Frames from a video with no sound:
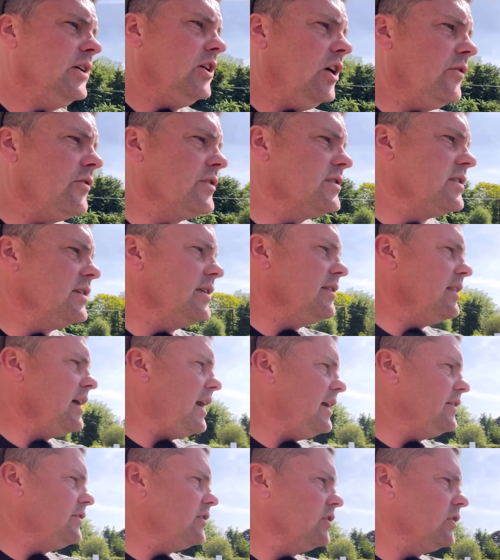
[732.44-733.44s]
obviously
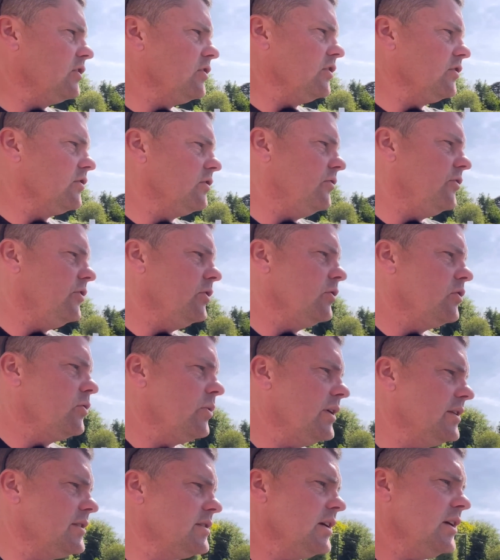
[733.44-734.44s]
that is going to cost a few
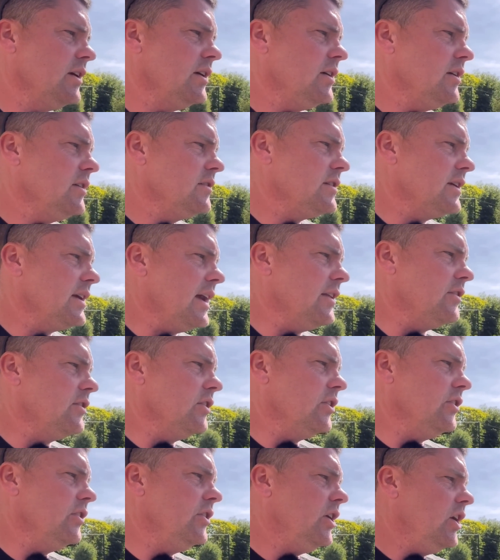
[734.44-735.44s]
quid to get
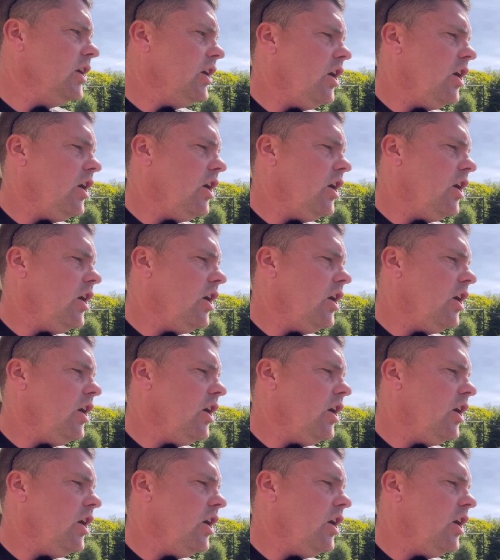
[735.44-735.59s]
done.